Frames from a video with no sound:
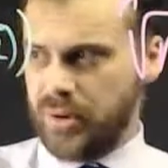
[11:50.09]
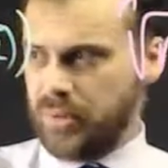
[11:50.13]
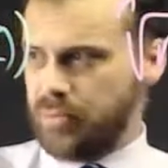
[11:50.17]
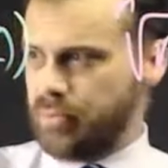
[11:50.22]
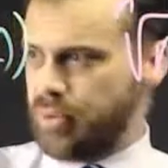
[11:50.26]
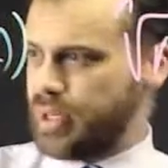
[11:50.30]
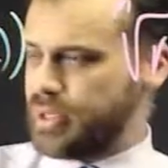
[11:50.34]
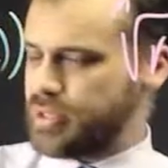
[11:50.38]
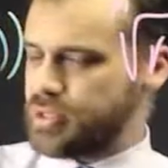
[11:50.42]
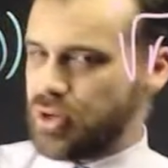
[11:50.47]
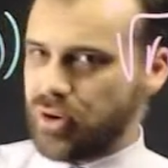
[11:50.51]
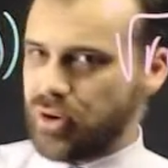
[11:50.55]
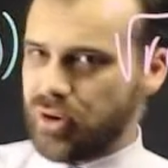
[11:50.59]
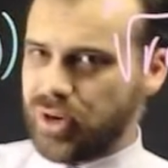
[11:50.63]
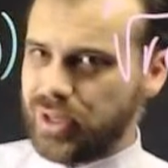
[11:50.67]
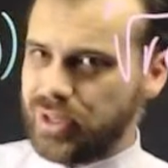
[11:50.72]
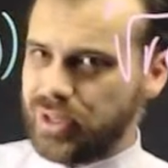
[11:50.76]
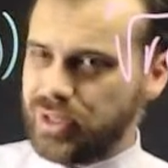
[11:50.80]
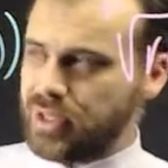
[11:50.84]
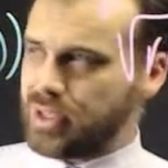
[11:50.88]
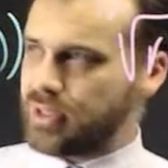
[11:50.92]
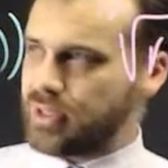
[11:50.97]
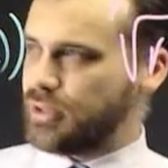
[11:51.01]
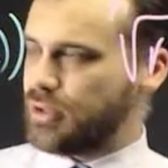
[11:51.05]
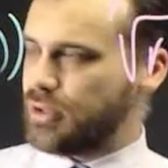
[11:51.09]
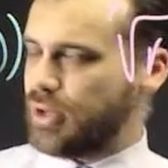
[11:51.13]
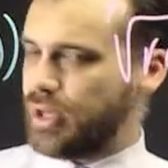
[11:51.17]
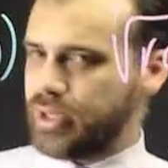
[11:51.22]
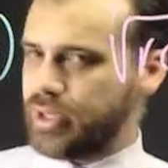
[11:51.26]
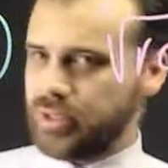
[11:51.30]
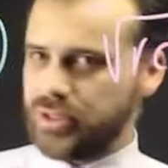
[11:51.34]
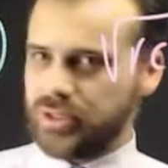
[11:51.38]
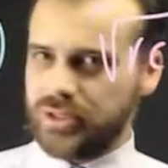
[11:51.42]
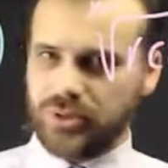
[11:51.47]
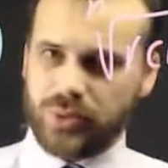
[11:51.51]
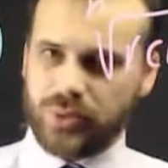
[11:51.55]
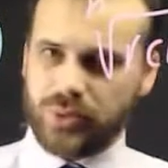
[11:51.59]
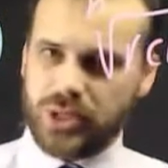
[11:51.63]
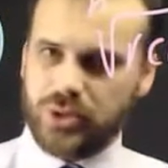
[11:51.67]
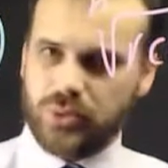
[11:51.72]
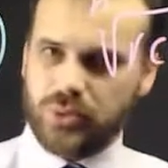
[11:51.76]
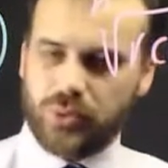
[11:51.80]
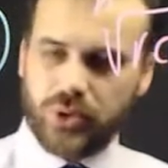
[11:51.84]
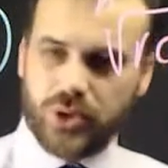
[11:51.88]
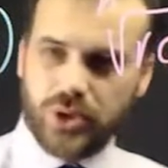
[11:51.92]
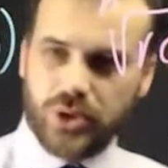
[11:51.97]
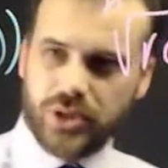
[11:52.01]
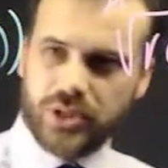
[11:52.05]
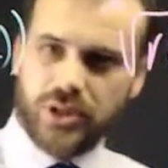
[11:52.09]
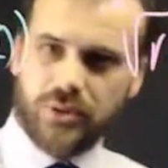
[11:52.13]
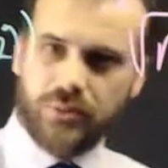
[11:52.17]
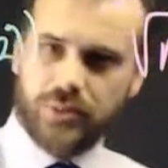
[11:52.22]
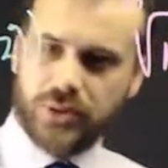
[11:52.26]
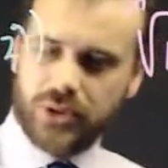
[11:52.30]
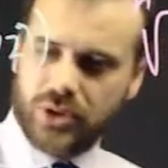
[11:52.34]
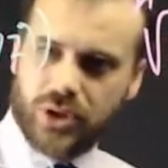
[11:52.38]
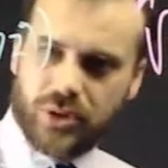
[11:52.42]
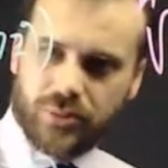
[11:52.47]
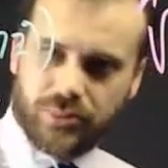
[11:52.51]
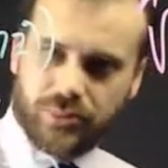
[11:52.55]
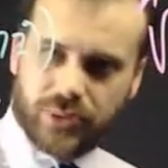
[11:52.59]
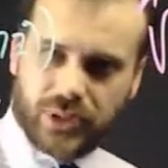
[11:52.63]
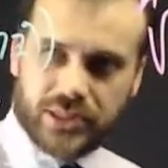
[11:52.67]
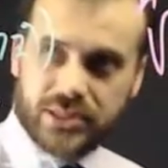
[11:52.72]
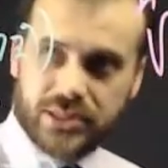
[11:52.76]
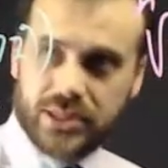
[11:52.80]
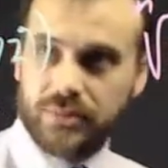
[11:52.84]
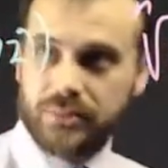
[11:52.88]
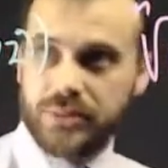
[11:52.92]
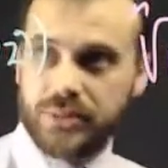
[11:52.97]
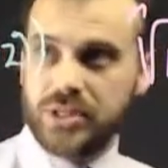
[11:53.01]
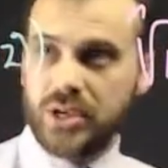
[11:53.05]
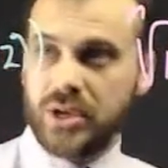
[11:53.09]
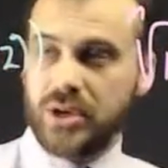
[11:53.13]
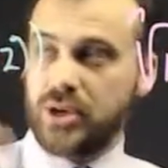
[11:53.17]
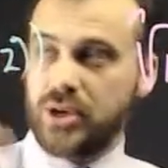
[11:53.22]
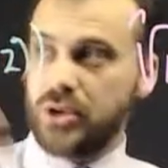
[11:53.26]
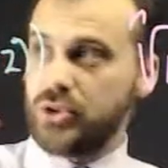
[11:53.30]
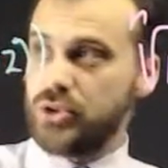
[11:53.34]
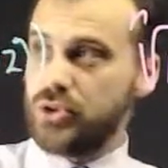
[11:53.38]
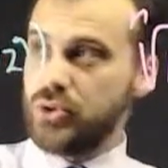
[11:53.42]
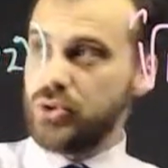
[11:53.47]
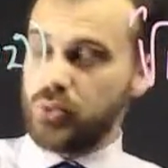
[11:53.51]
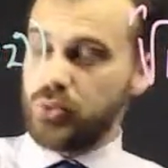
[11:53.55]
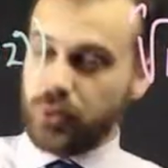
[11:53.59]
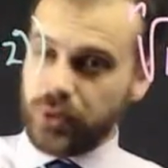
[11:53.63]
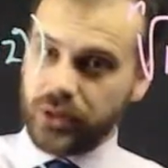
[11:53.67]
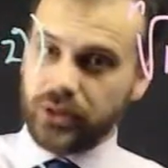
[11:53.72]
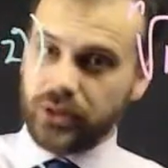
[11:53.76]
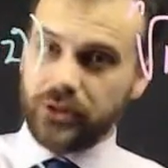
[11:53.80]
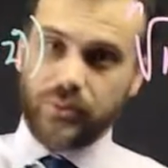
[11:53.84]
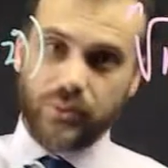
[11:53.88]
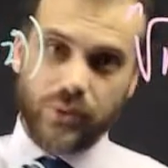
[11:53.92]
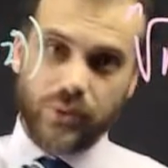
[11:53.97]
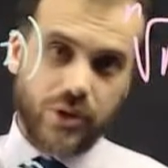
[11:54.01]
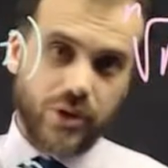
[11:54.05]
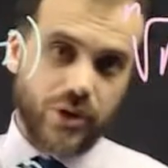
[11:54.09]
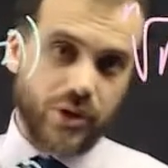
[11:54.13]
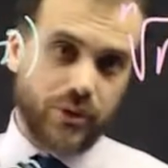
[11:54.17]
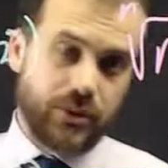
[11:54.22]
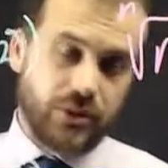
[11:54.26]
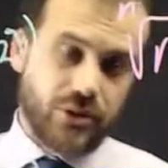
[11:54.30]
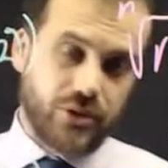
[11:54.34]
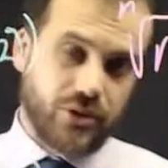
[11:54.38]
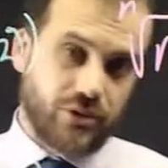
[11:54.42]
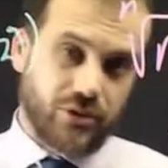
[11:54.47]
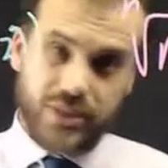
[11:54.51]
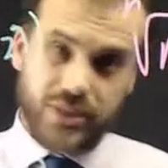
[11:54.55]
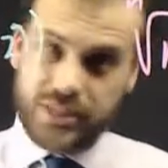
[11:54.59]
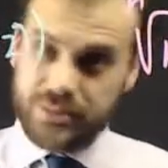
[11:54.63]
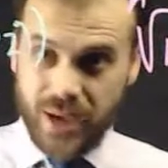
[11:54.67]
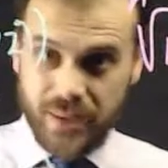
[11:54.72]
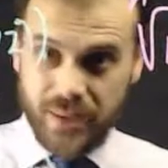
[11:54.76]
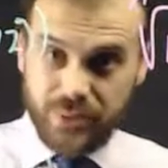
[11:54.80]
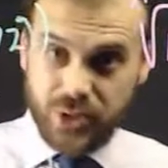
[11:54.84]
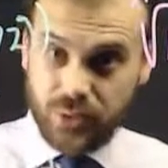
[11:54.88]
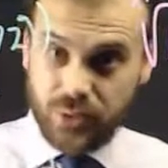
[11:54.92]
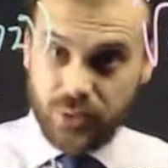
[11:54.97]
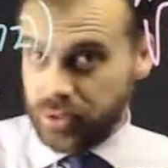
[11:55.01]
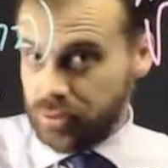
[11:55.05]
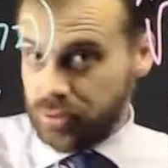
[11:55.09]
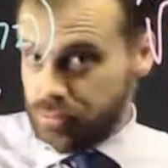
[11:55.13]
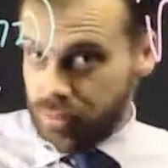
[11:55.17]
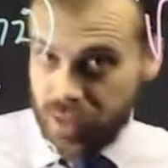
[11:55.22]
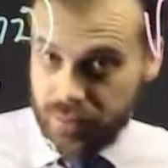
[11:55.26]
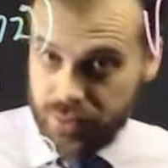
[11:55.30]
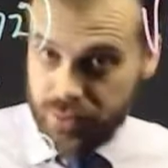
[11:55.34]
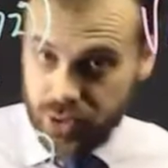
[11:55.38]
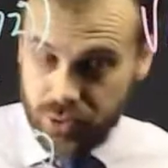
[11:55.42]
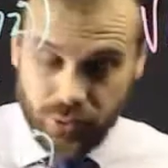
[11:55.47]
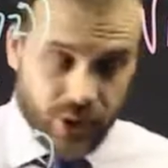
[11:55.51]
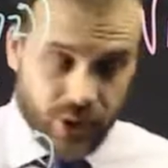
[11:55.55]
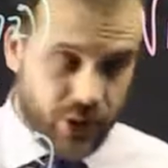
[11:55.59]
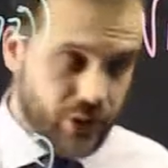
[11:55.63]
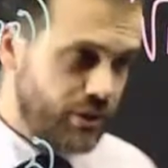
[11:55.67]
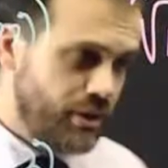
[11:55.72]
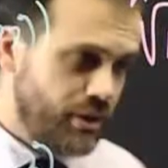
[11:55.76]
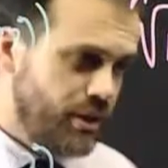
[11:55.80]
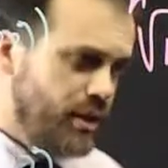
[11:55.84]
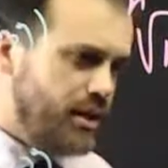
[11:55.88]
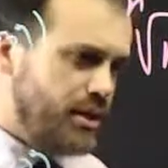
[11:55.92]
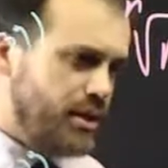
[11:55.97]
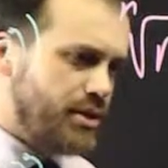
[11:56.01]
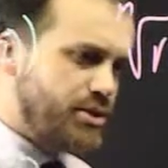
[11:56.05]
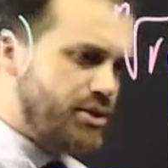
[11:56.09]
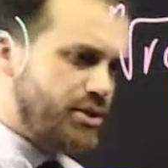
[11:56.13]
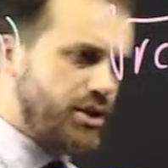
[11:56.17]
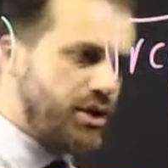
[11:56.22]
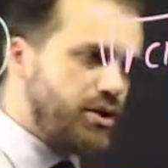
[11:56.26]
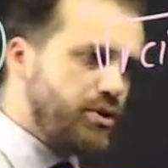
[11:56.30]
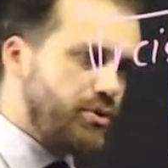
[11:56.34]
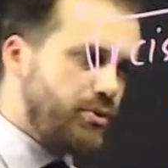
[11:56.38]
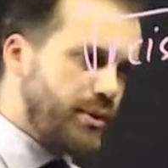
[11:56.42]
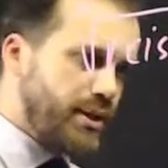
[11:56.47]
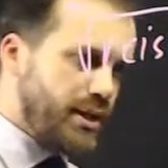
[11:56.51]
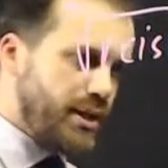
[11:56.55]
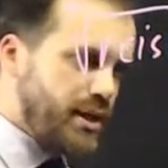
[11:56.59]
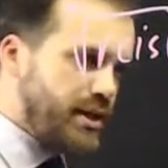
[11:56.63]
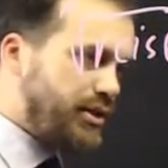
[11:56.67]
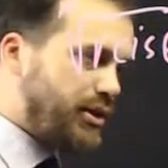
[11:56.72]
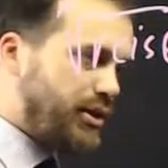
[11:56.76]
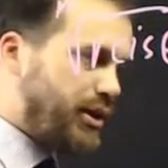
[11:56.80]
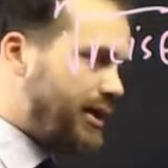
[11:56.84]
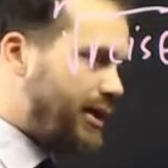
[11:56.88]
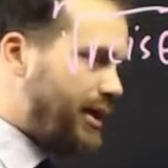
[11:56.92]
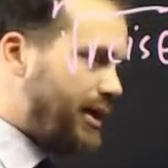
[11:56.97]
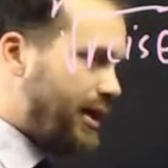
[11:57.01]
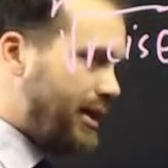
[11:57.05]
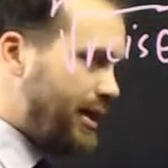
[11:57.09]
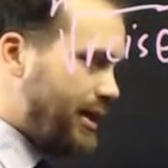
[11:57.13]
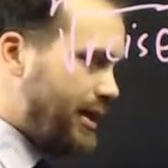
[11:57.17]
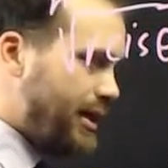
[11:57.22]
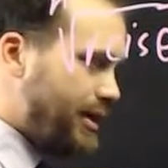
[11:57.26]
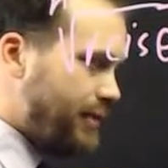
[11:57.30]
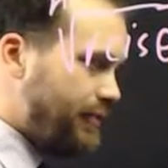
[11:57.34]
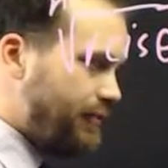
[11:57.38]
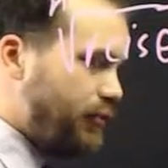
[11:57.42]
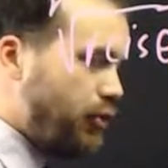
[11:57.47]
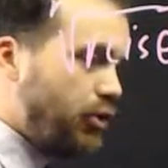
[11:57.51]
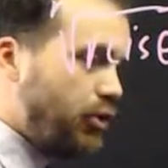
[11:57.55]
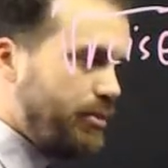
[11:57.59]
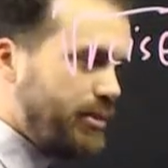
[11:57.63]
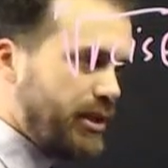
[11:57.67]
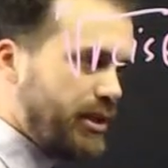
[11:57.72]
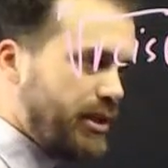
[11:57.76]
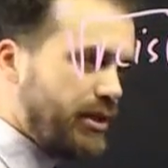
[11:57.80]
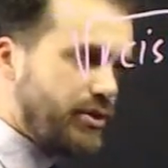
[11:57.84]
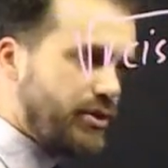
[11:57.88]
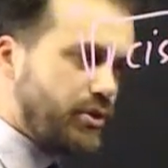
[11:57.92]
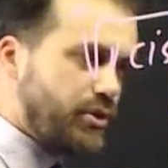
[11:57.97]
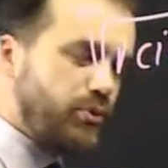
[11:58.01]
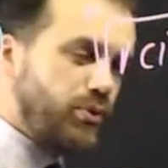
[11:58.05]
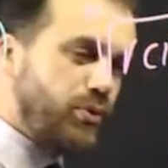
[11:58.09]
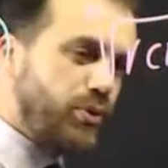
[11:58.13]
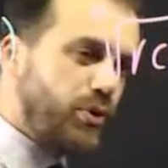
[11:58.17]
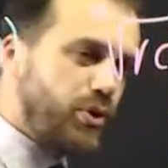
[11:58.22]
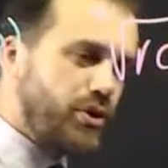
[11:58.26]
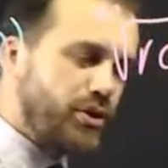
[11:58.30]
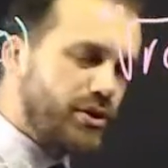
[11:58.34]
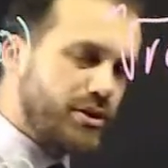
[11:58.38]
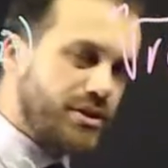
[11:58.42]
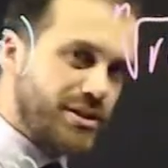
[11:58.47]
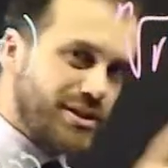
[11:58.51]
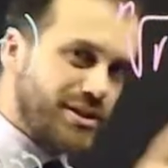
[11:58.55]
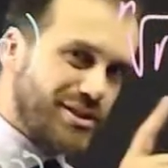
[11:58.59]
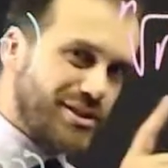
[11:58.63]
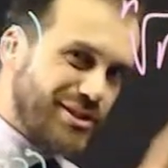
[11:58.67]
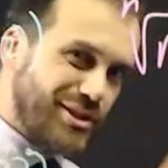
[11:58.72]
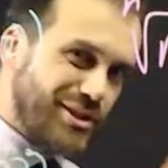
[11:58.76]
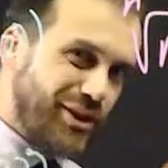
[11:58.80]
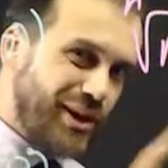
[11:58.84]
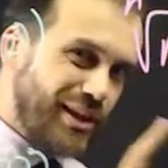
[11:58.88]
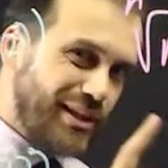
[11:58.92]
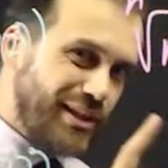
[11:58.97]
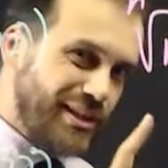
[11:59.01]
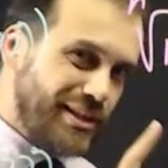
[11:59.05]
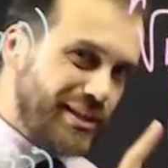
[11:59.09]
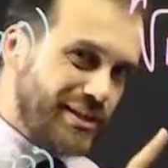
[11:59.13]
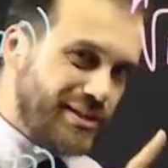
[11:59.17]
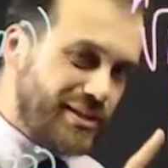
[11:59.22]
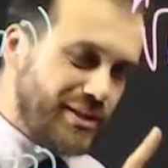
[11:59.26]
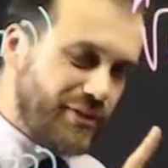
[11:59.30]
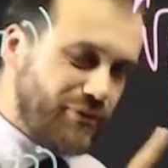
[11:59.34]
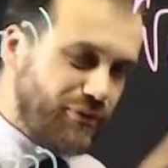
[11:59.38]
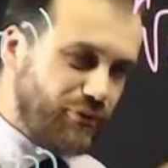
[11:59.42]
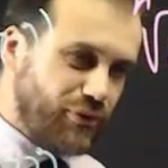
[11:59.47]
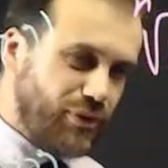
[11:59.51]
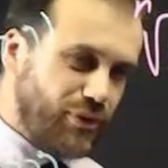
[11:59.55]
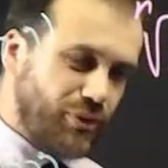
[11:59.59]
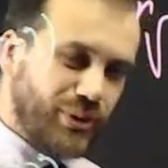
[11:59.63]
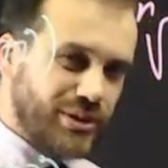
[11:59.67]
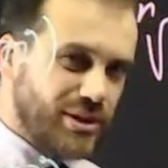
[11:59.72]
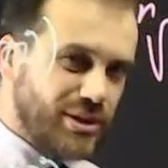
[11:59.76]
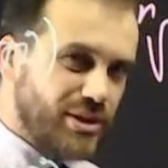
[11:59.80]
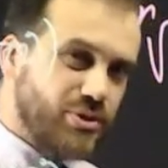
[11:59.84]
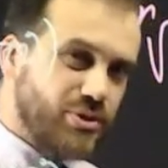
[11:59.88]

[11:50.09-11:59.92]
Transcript: But it's highly unlikely that when you're working with complex numbers, you will work with degrees. Maybe you will, maybe you won't. So we need like a formula that works slightly different, or it